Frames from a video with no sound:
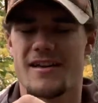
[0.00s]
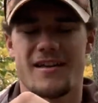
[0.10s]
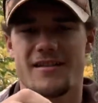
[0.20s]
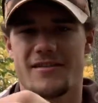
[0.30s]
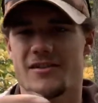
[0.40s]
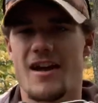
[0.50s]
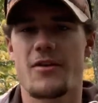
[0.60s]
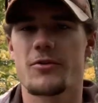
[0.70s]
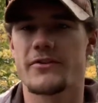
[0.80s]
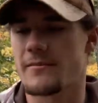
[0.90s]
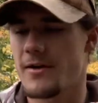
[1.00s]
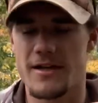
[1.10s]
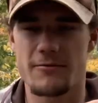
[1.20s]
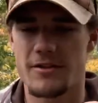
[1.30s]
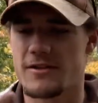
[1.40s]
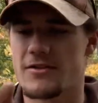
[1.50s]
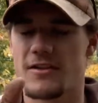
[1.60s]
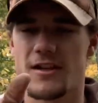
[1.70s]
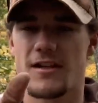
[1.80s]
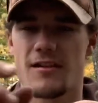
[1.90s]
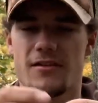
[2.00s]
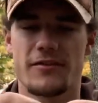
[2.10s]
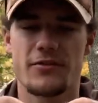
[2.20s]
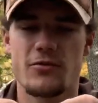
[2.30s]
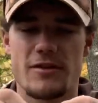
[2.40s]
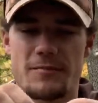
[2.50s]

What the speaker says: They're not worth the money when you can get a little 2-inch